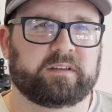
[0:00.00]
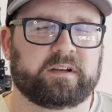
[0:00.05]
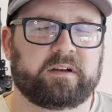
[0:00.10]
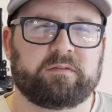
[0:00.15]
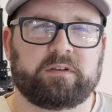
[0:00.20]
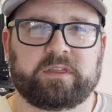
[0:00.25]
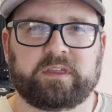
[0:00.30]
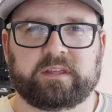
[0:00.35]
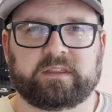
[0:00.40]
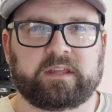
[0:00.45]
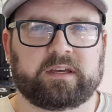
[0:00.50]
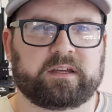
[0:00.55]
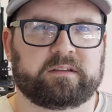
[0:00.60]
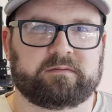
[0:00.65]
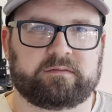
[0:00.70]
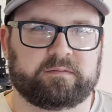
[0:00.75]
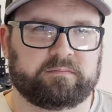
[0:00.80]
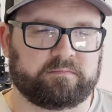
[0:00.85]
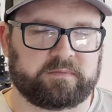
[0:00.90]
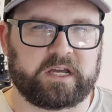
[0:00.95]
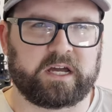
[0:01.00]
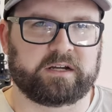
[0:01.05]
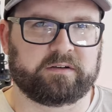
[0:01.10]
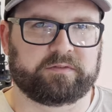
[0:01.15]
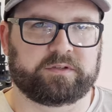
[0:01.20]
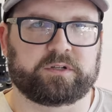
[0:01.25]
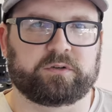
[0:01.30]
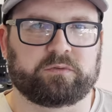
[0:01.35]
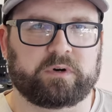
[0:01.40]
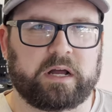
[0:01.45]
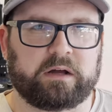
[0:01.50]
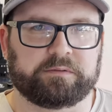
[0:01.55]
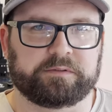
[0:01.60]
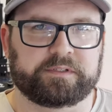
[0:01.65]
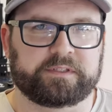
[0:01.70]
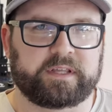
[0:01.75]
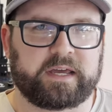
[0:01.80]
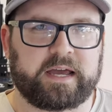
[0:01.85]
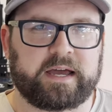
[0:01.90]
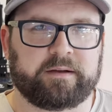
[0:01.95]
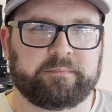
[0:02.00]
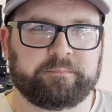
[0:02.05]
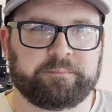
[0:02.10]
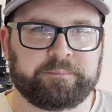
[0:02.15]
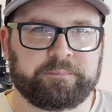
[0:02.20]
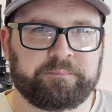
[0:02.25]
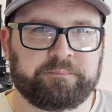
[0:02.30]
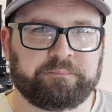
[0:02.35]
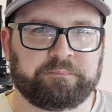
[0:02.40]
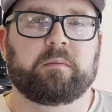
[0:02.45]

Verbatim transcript: and everything that kind of surrounds that.